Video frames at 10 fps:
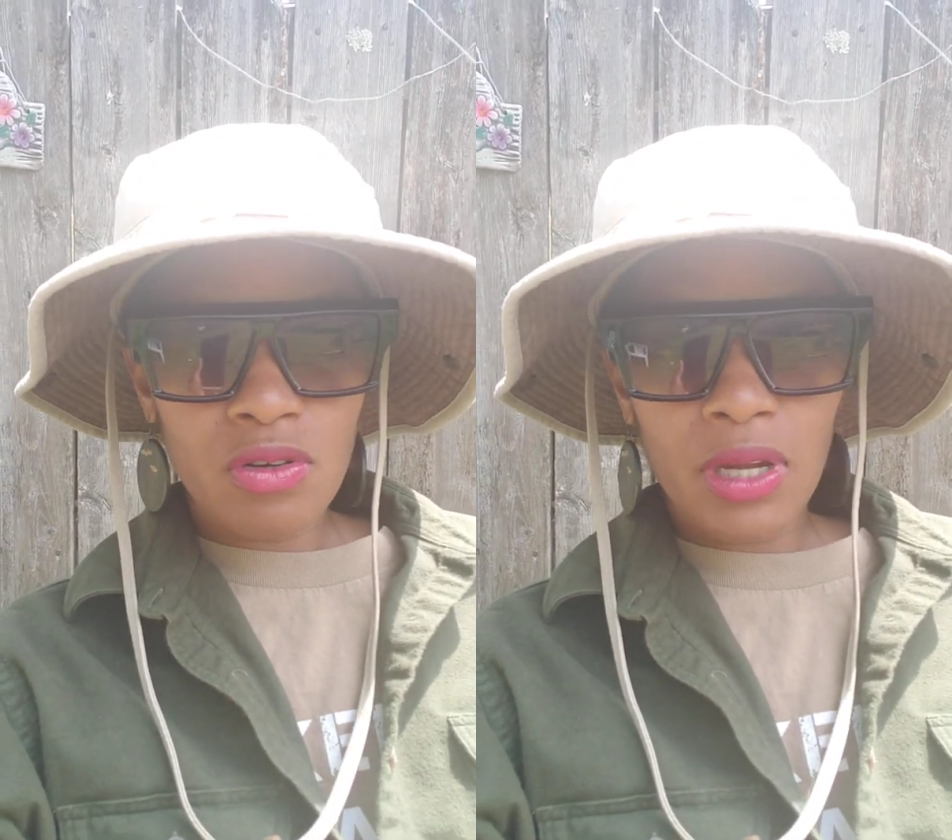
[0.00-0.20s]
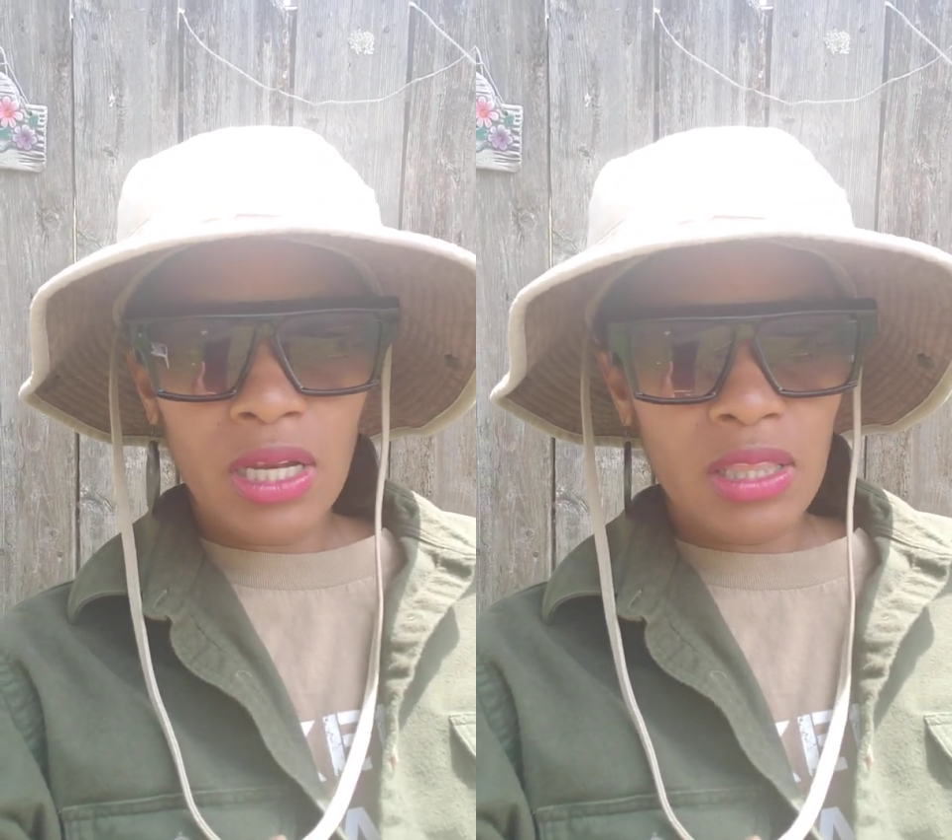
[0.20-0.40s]

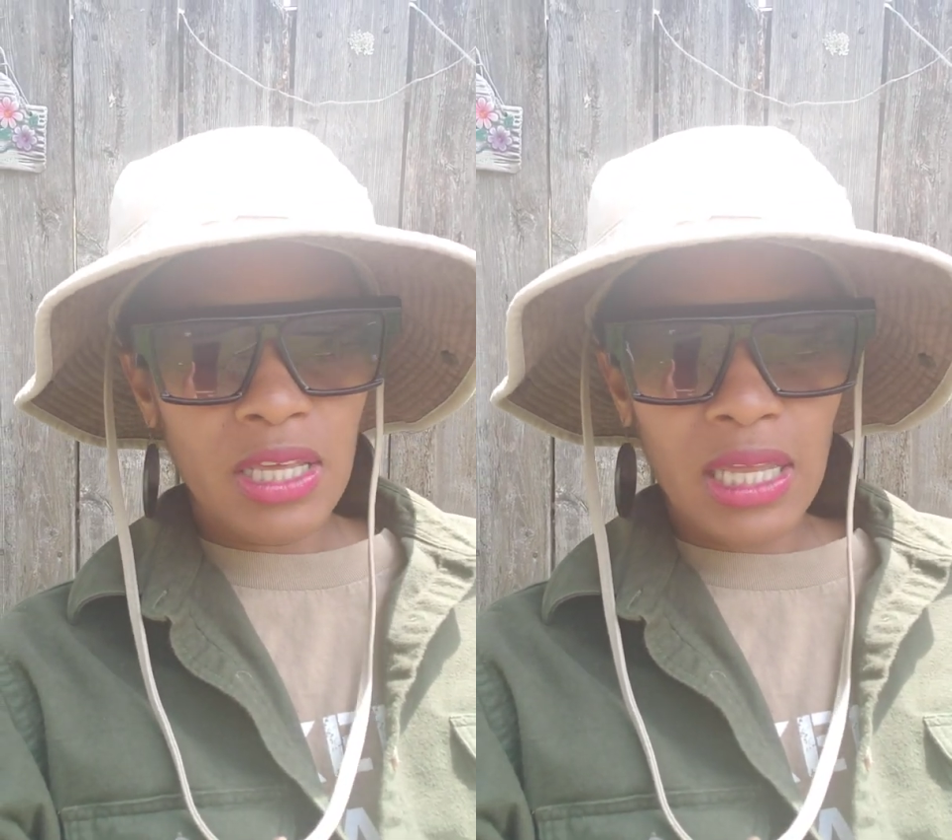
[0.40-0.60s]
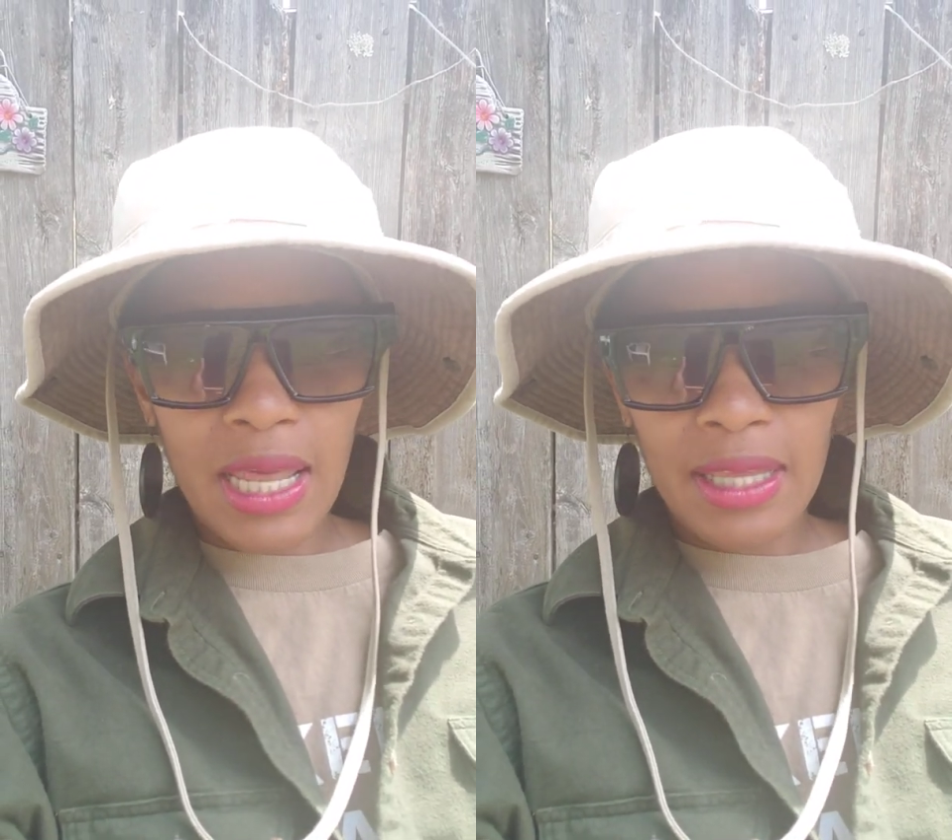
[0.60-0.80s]
or
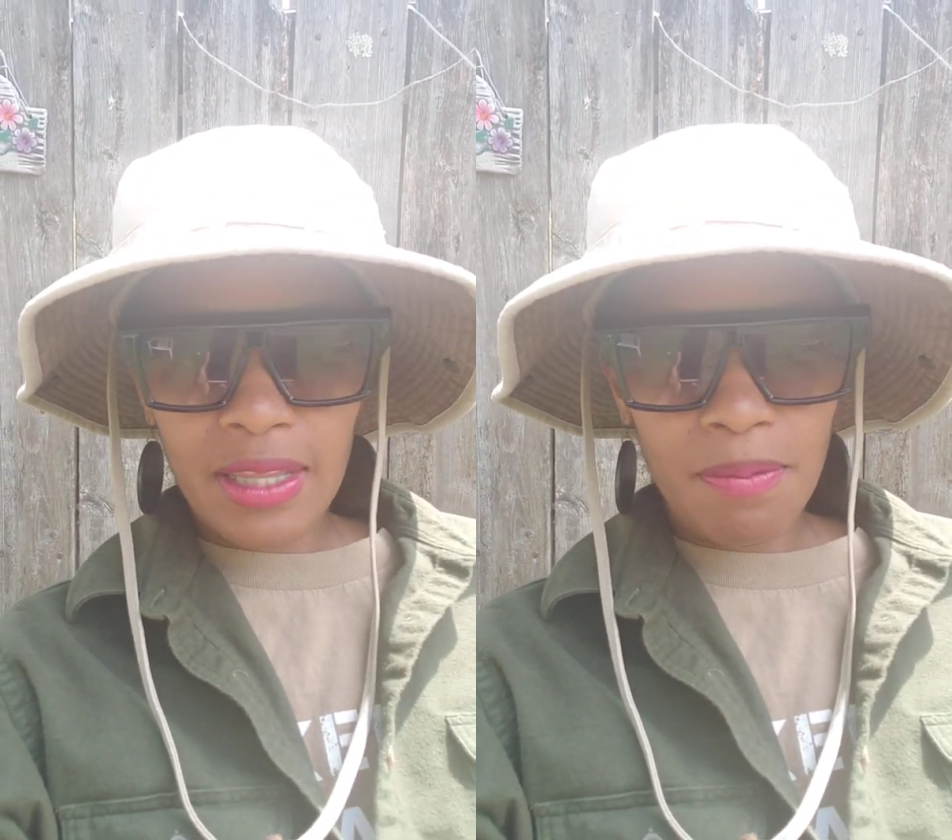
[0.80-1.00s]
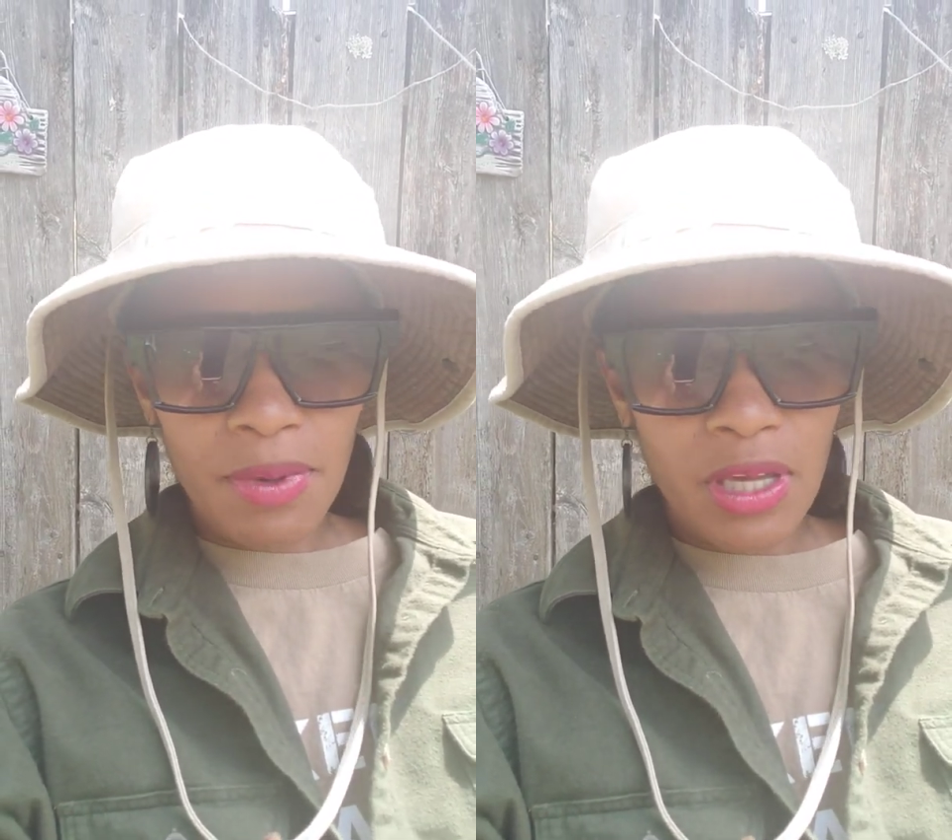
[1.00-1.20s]
anything like
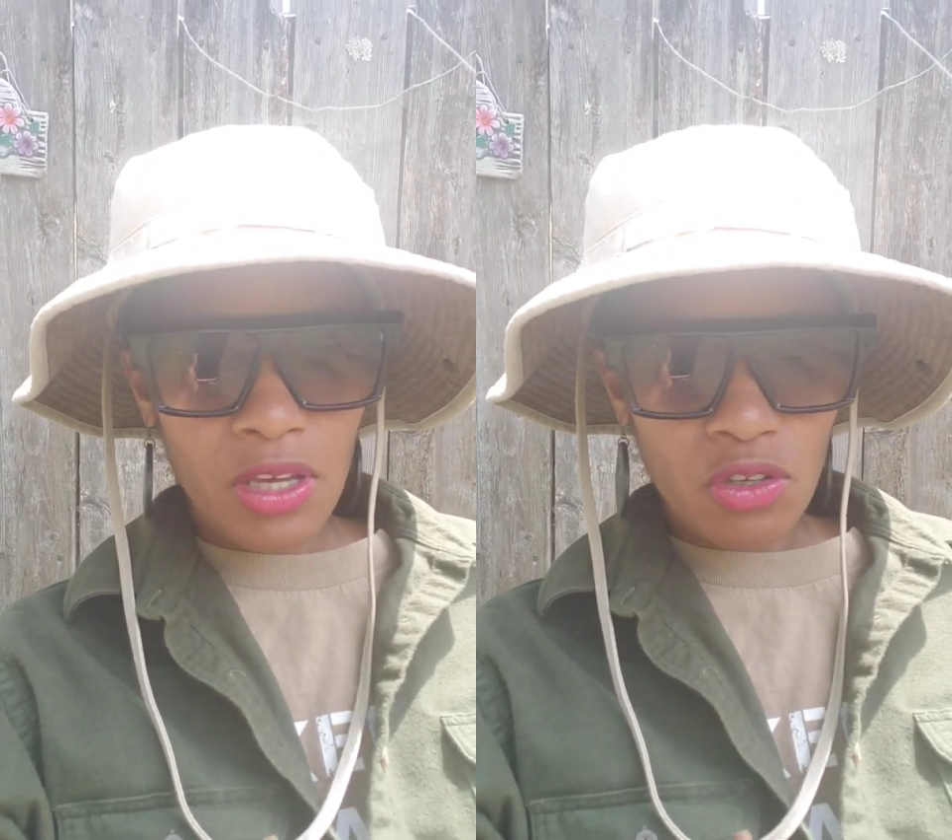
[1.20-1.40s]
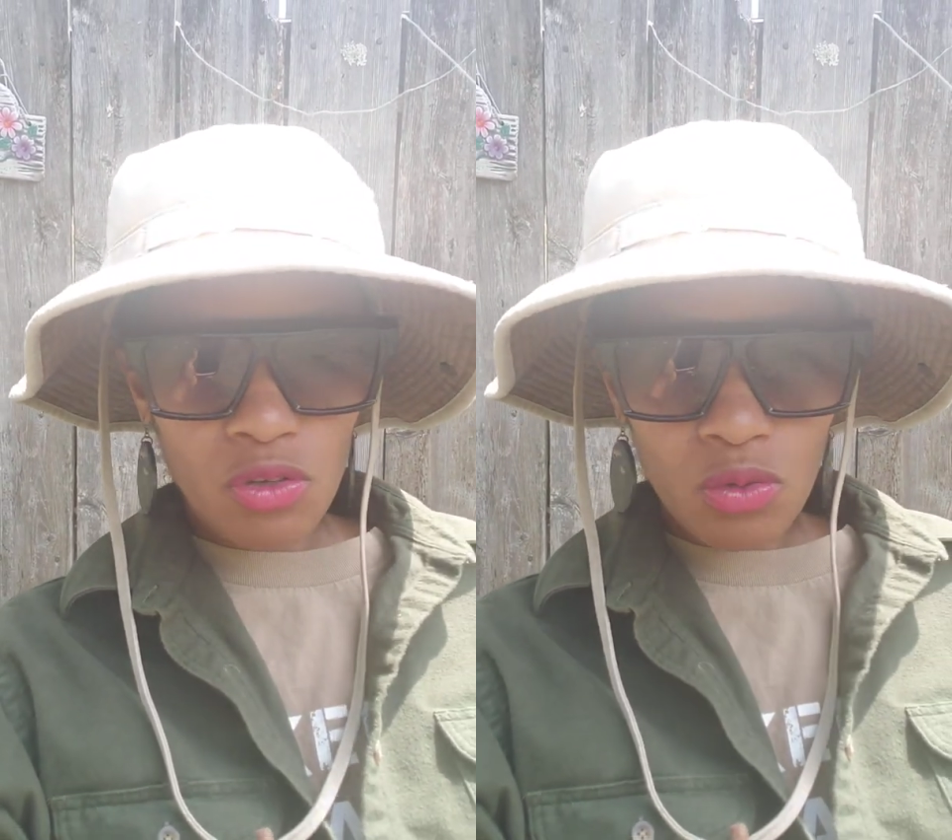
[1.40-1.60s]
that
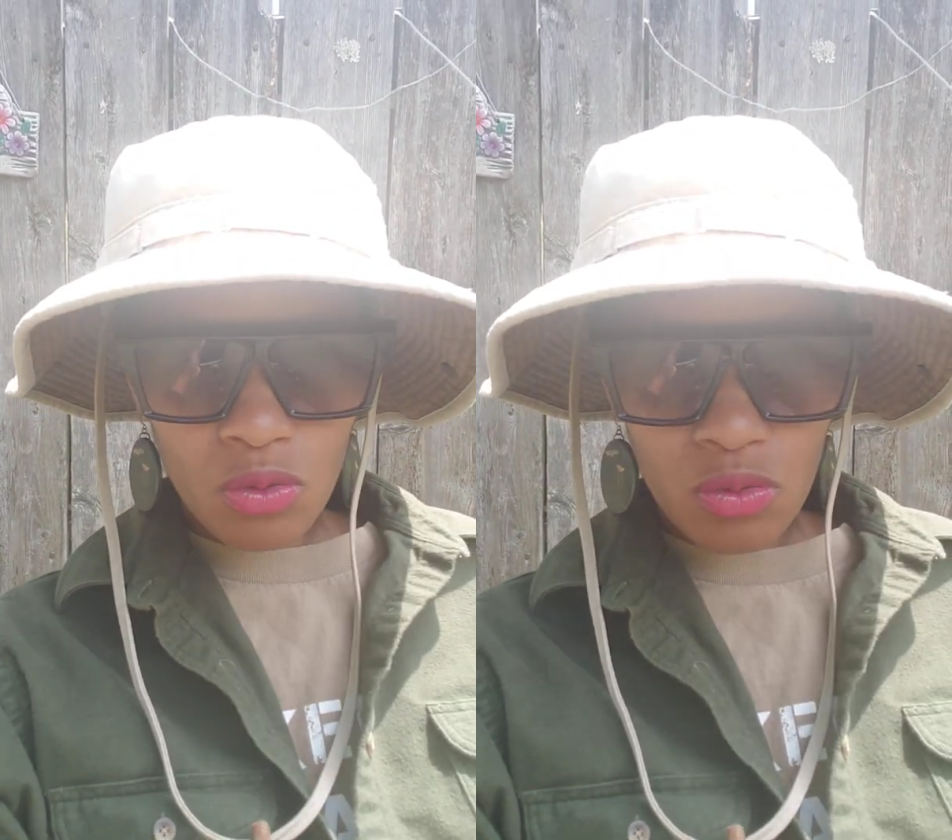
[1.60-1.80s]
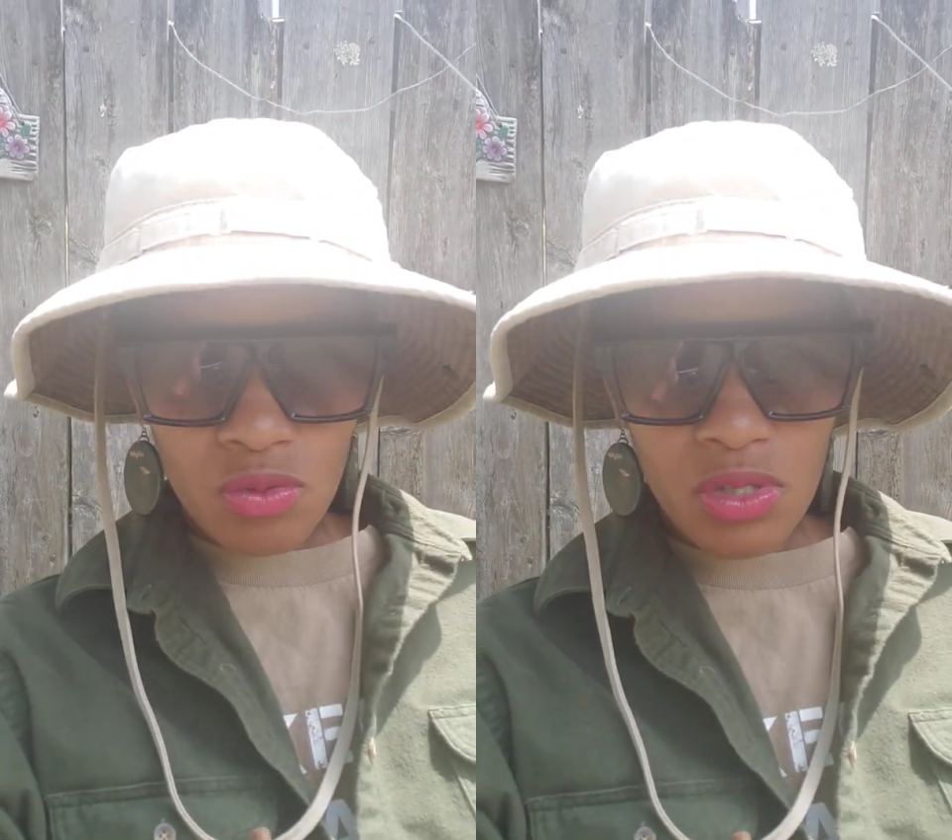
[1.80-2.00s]
being
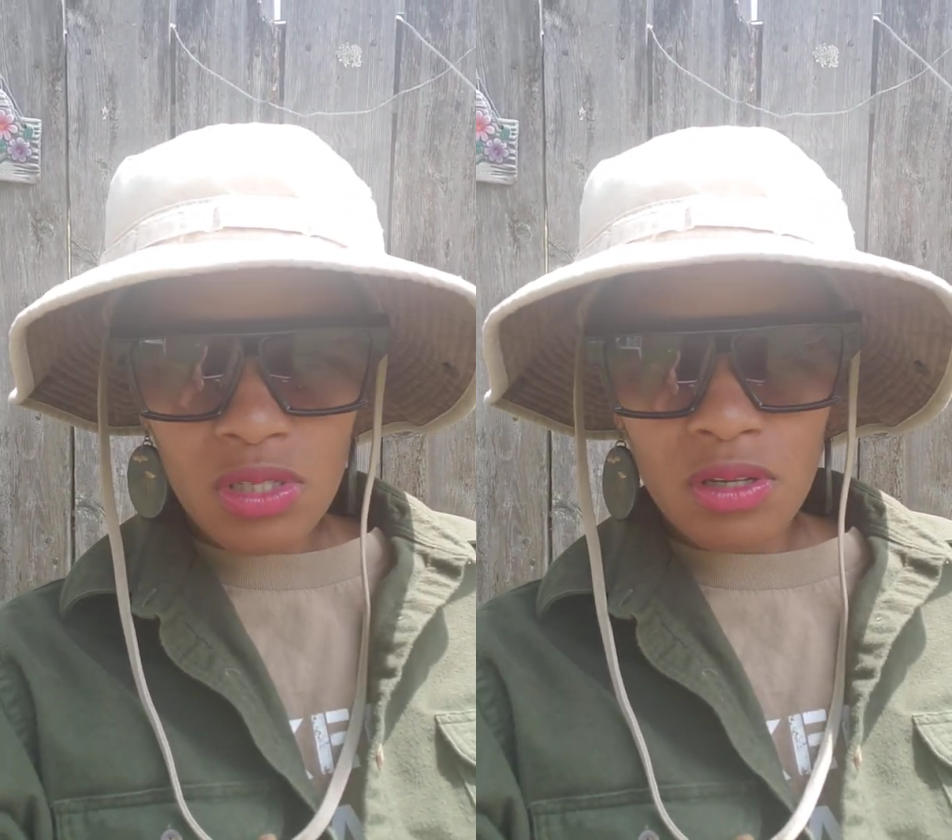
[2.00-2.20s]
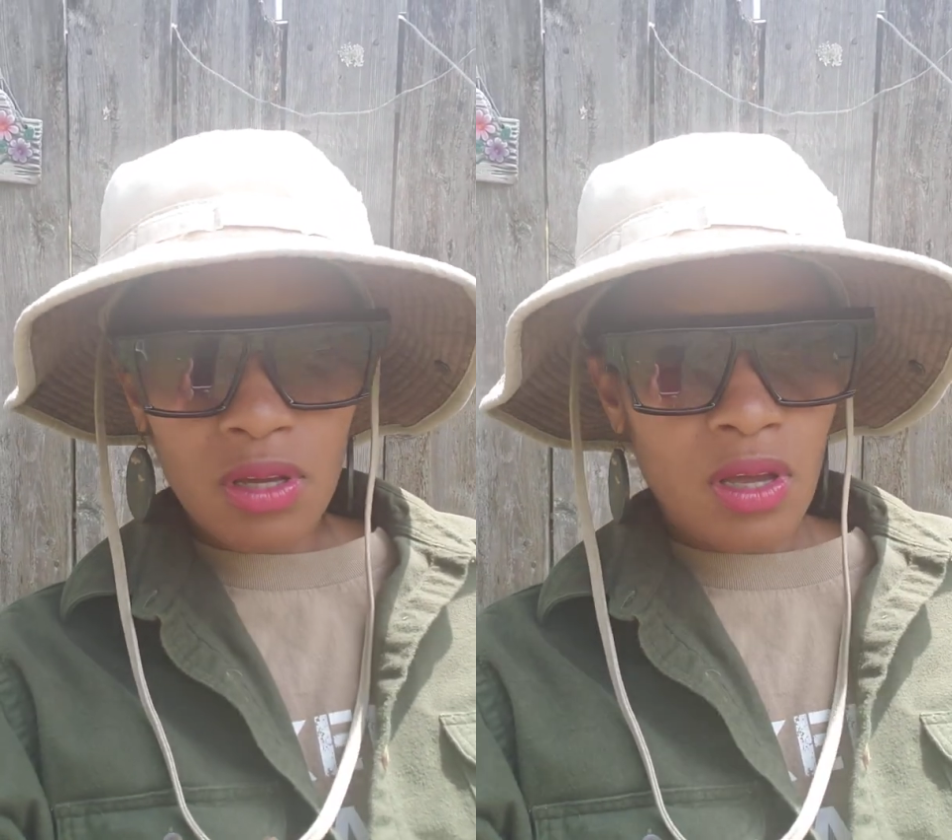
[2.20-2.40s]
used.